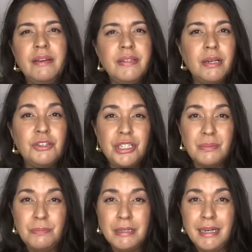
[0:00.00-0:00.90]
even though
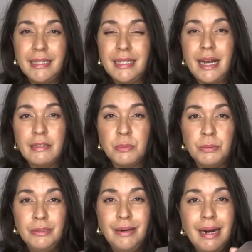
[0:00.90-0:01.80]
she's blonde and has
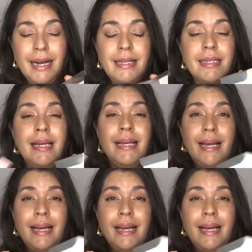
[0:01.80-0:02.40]
blue eyes,